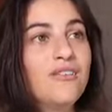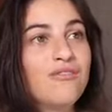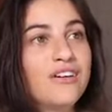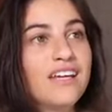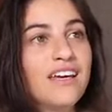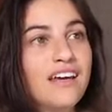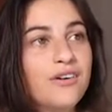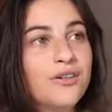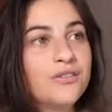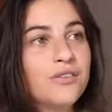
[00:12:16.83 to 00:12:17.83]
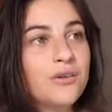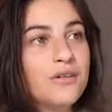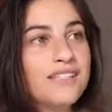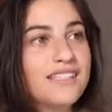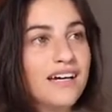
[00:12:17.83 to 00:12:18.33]
freaking arrow to
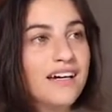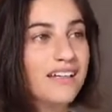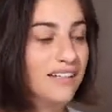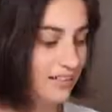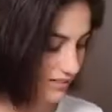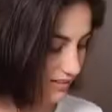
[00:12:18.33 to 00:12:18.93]
go inside